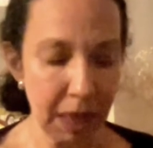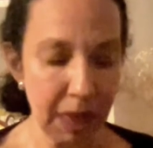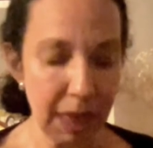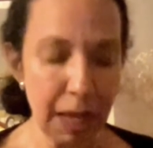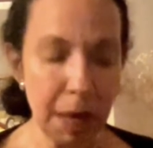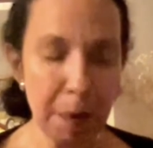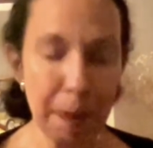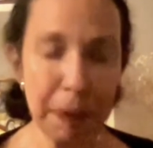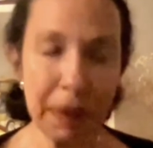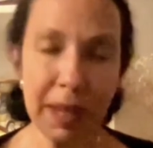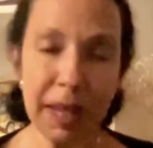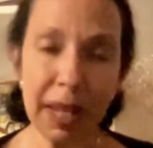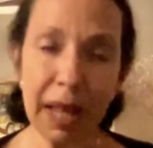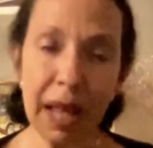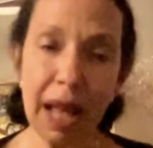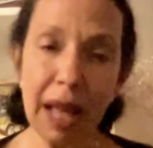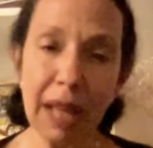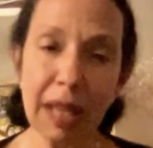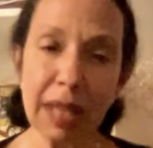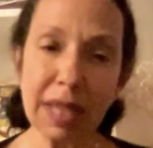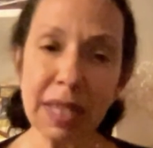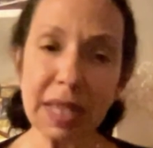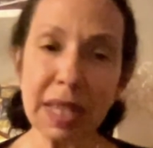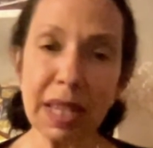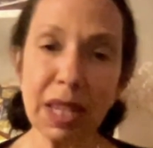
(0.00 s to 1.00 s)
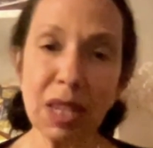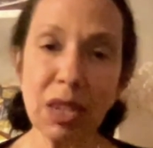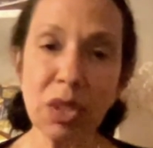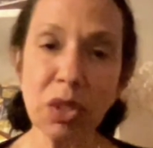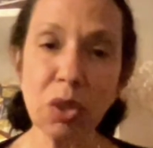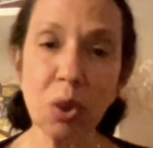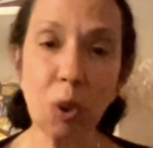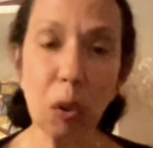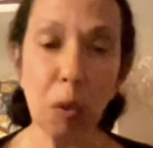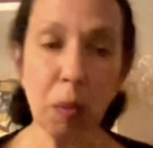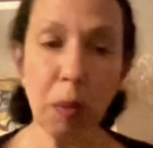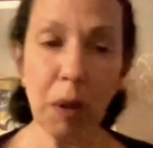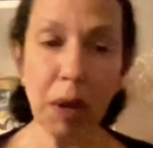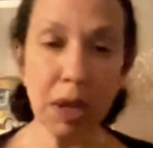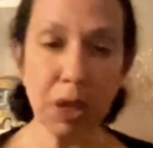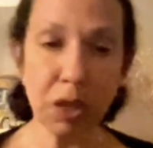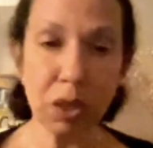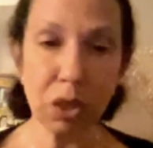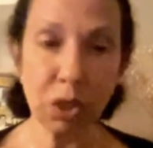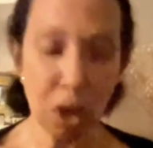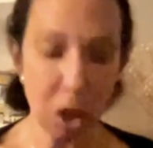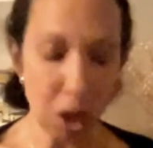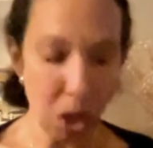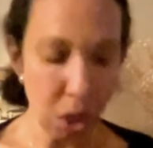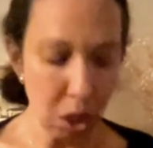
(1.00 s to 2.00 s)
Let me not seek so
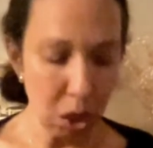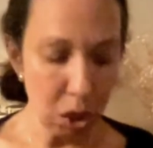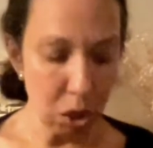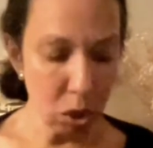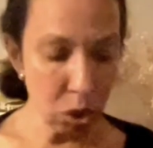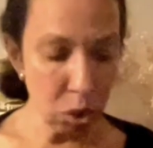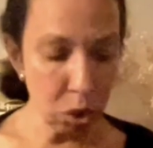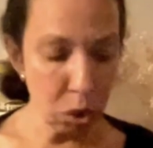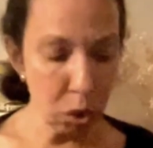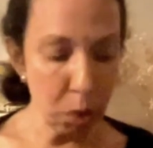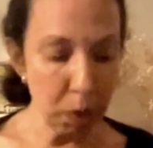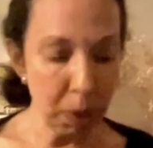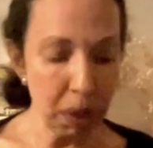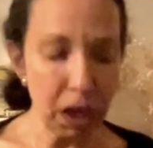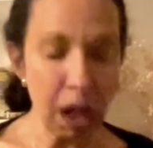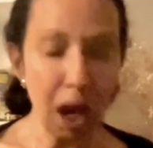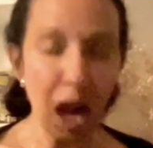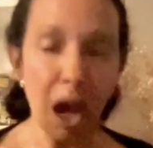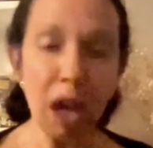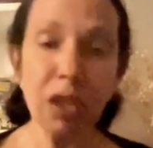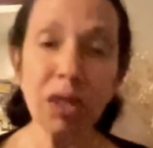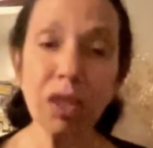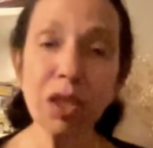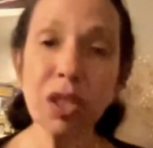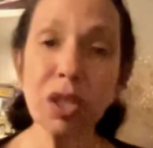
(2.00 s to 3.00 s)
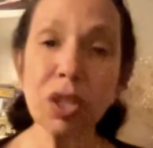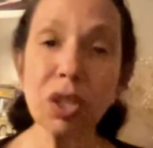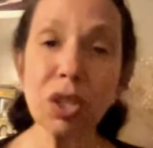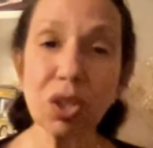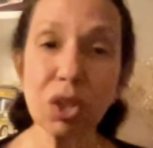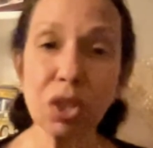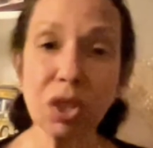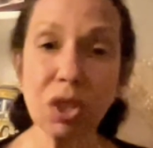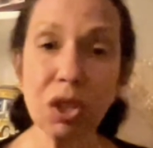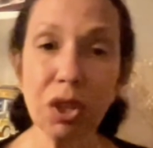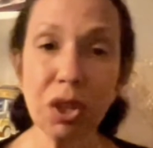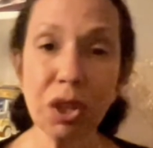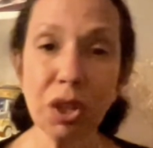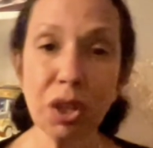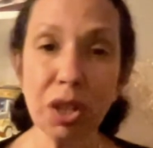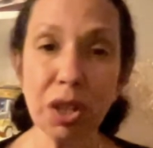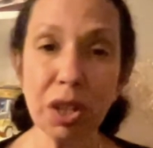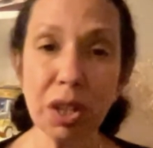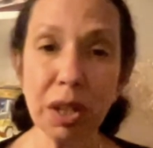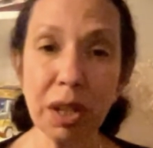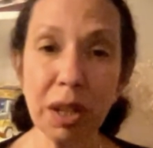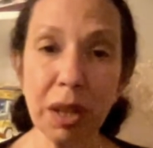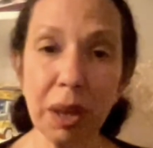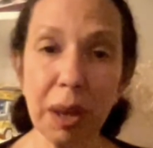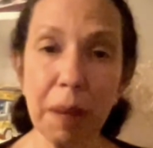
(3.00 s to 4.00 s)
much to be understood,
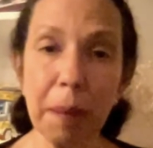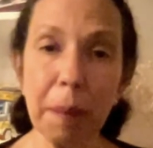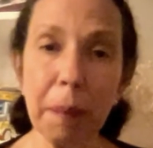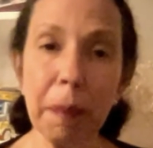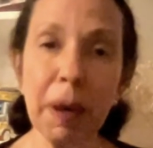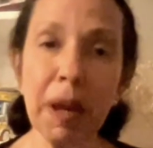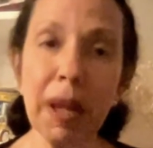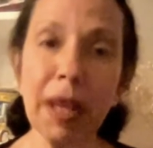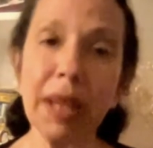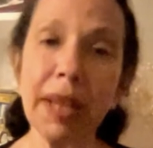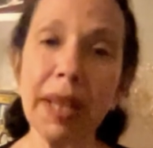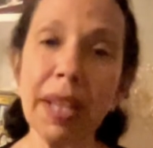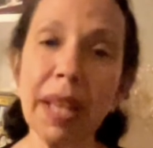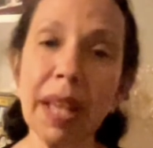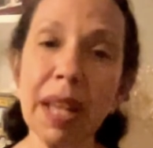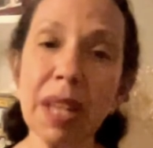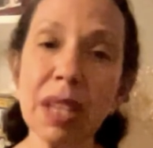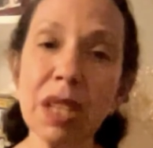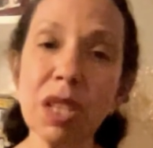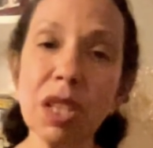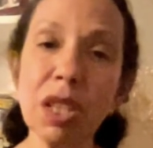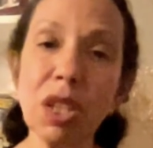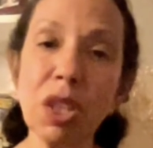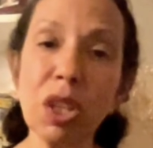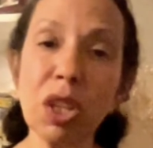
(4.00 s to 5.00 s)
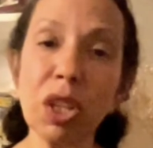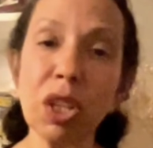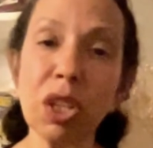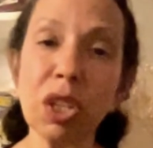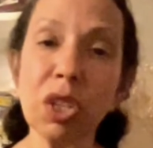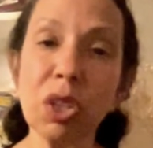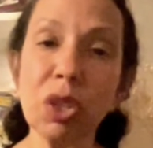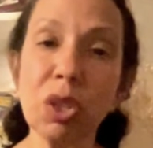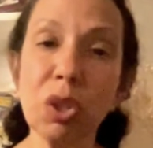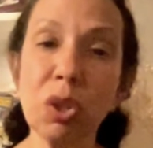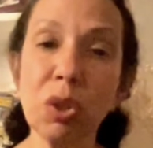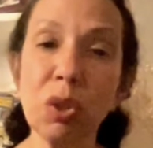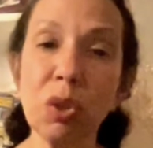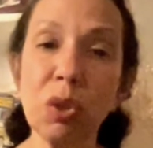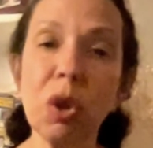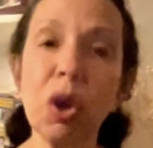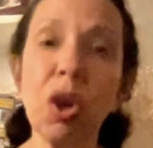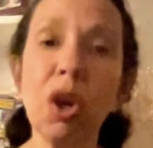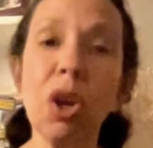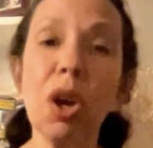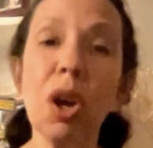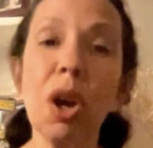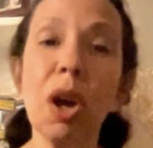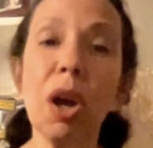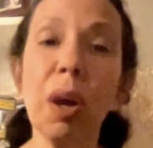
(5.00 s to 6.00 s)
but let us look to
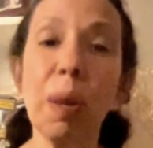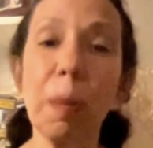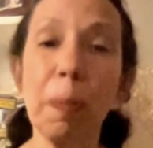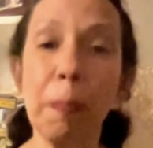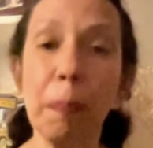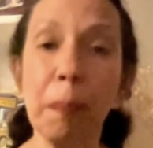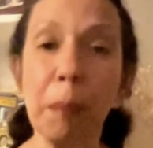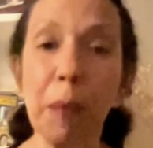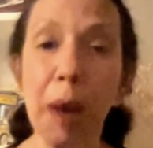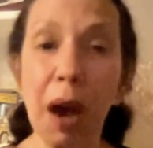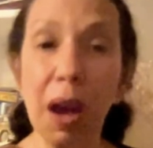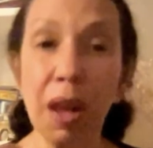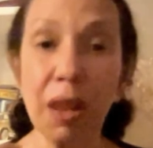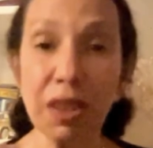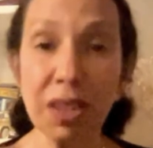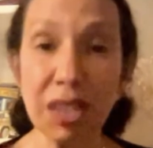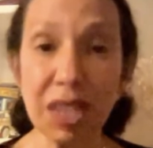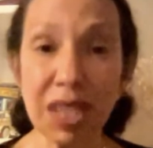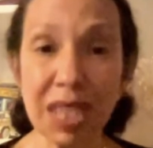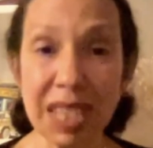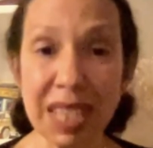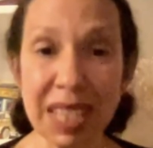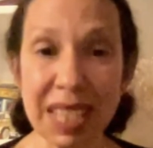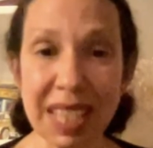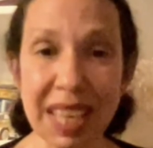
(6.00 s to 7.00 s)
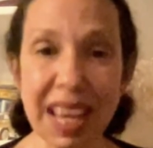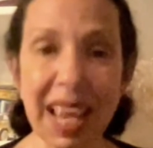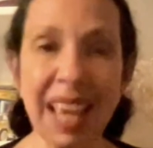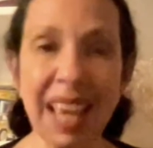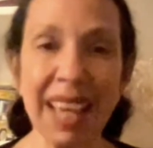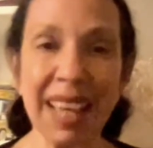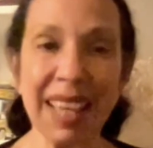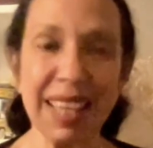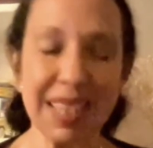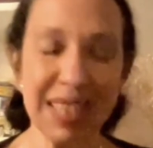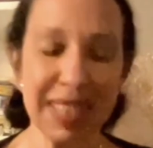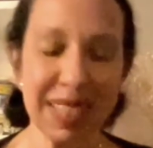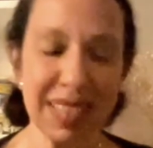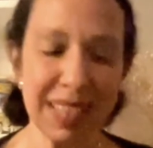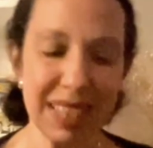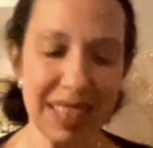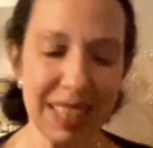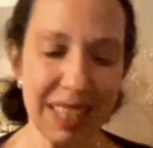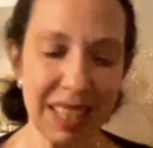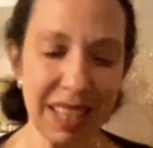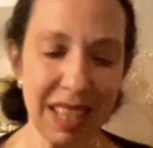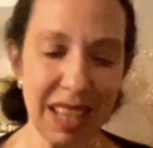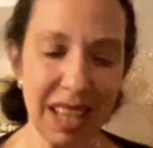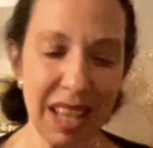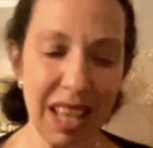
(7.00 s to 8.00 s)
understand.
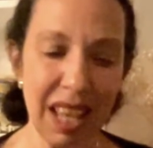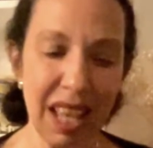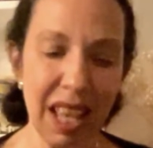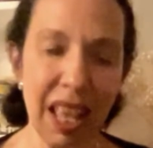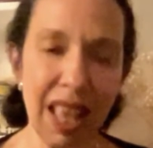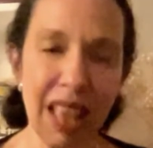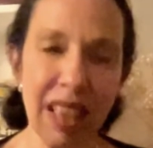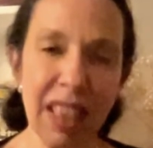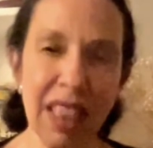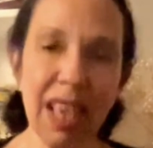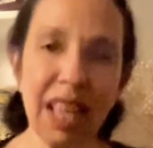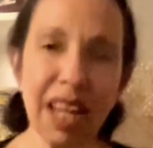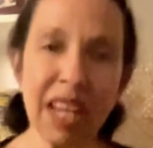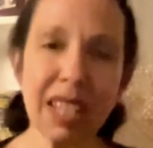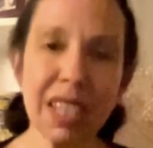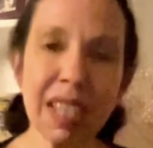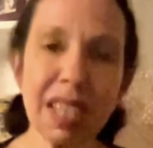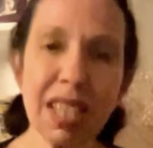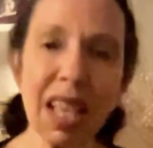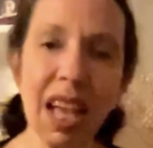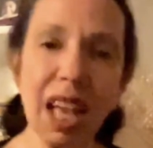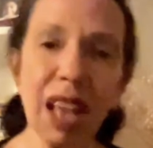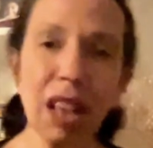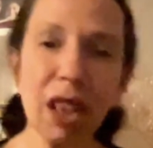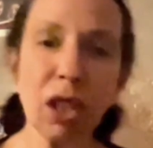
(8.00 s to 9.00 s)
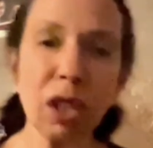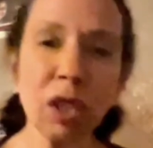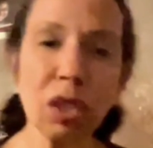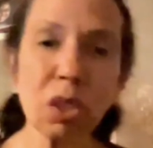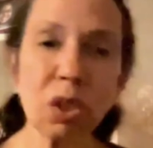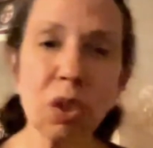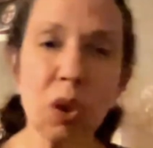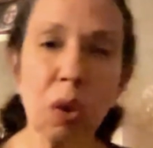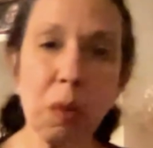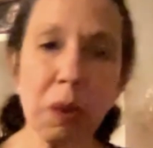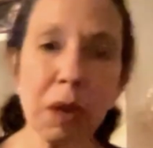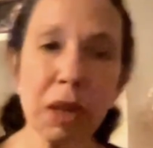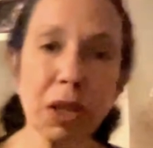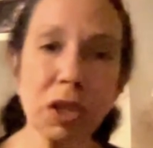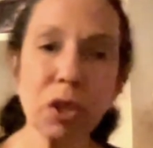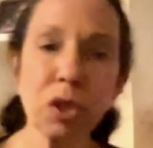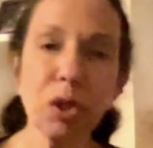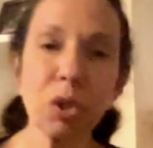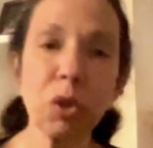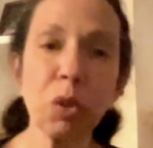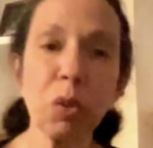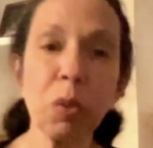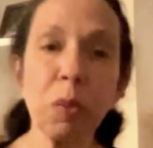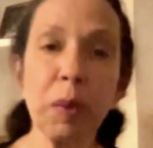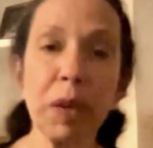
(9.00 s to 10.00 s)
Let us not look so much
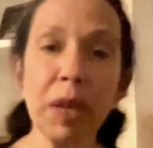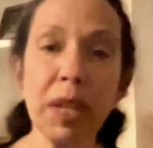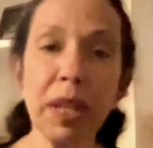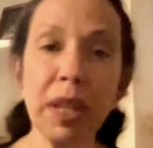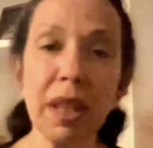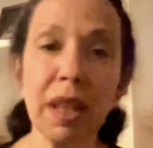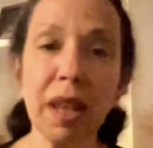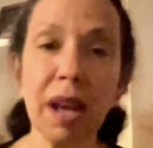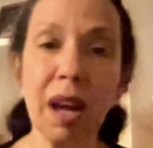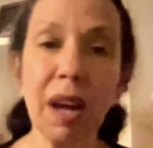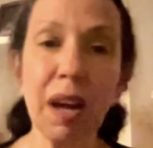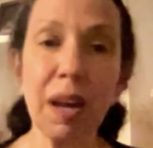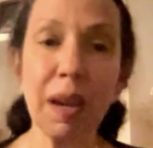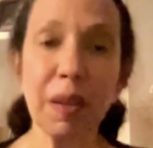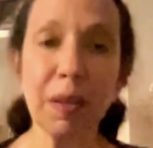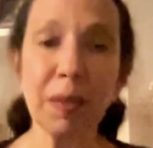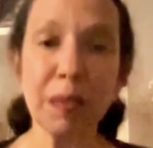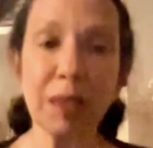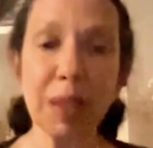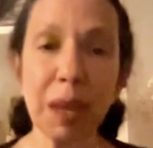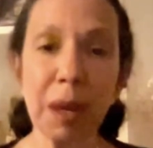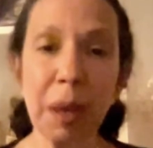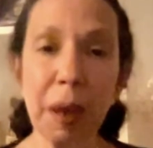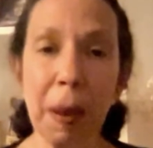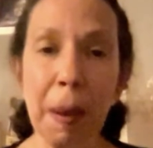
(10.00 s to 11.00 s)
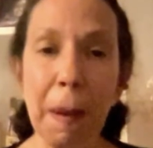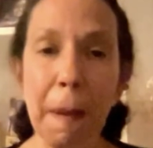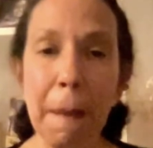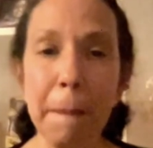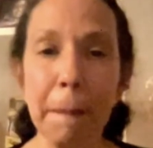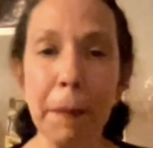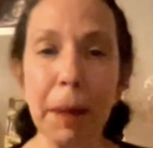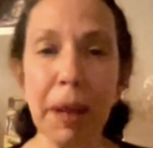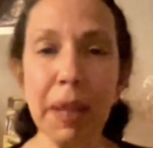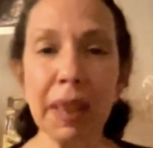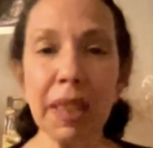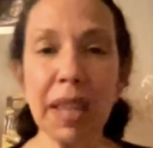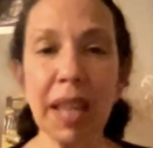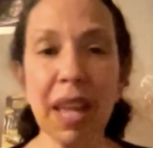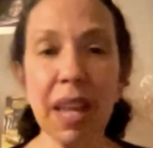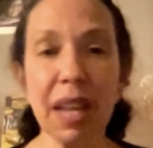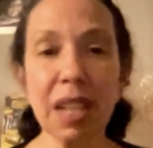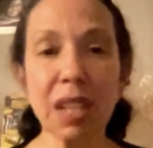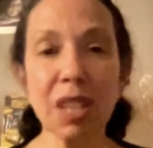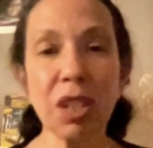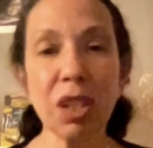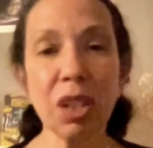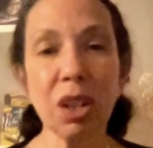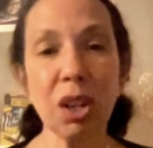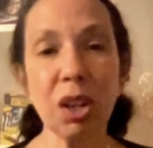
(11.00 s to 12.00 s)
to be loved, but let
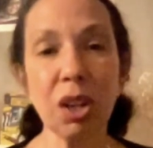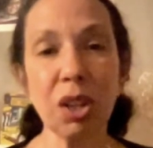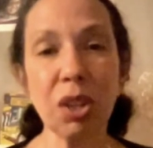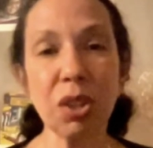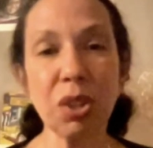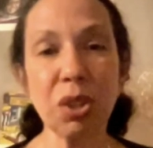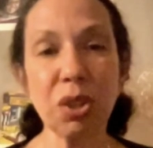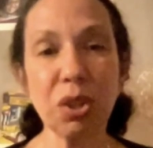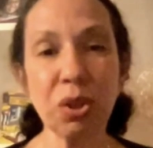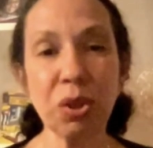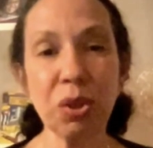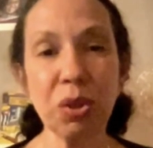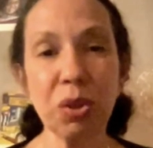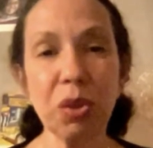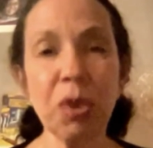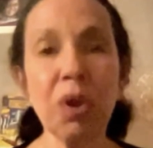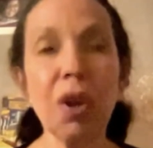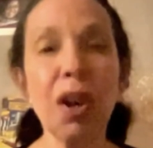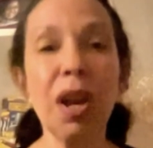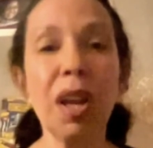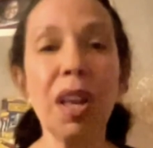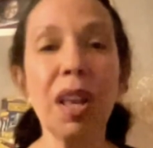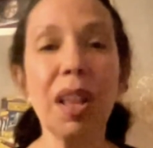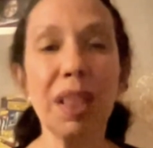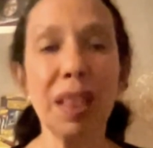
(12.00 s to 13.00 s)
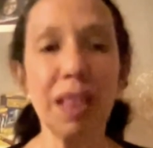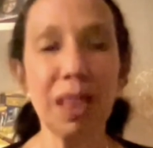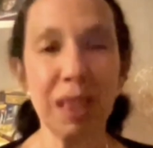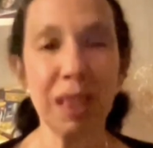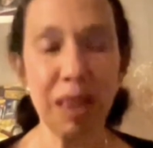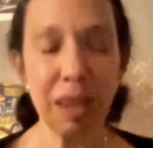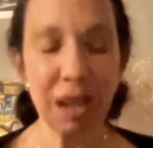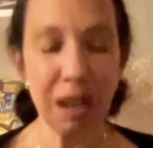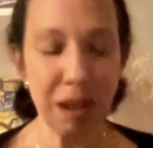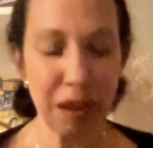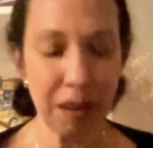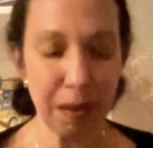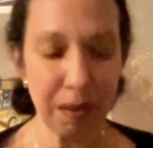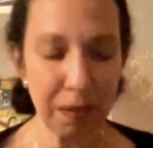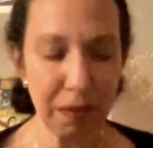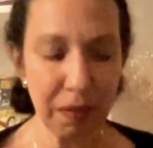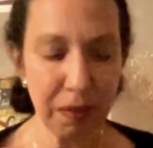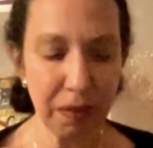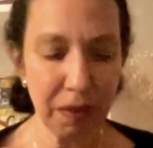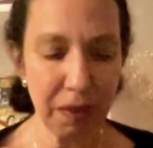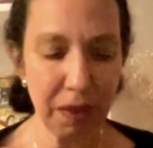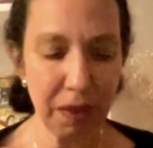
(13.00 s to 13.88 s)
us learn to love.